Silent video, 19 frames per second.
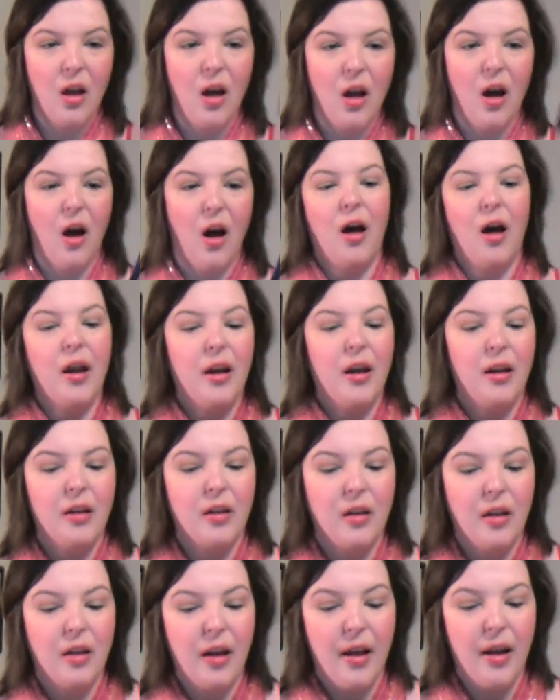on it,
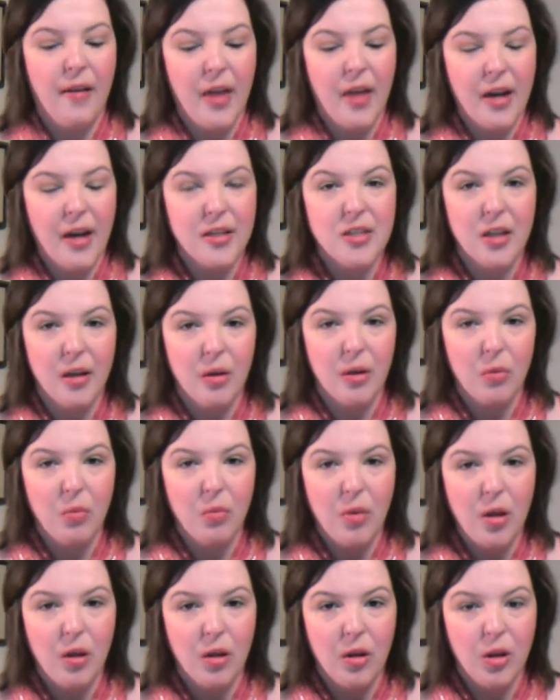and then it's a
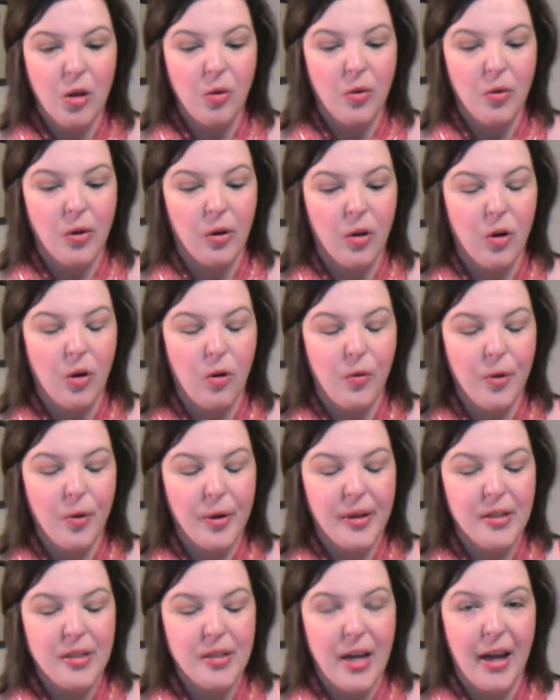cute little oval
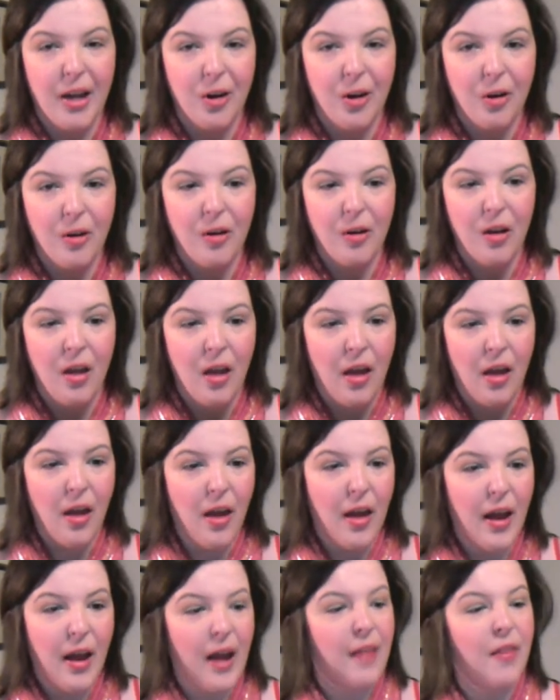container,
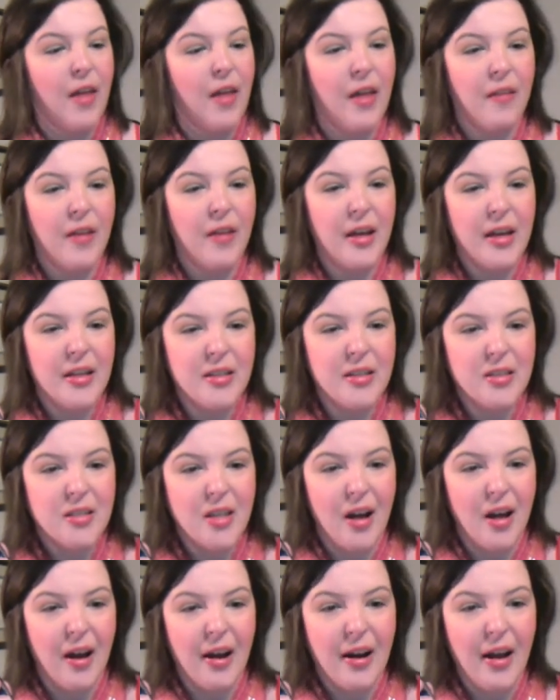and then the
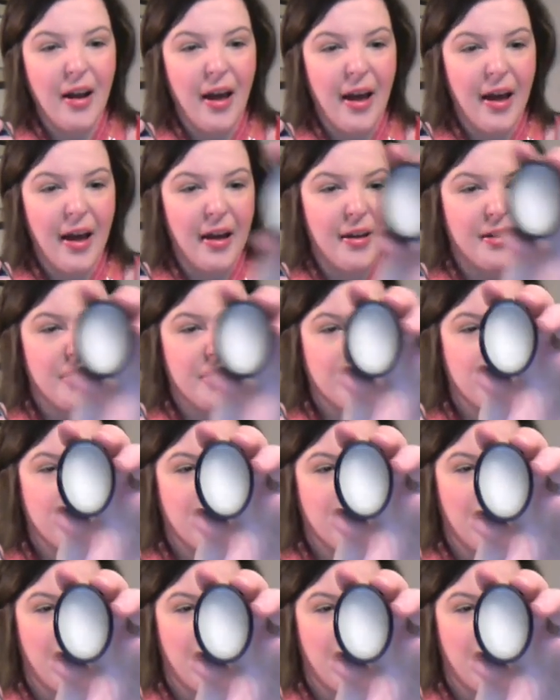inside has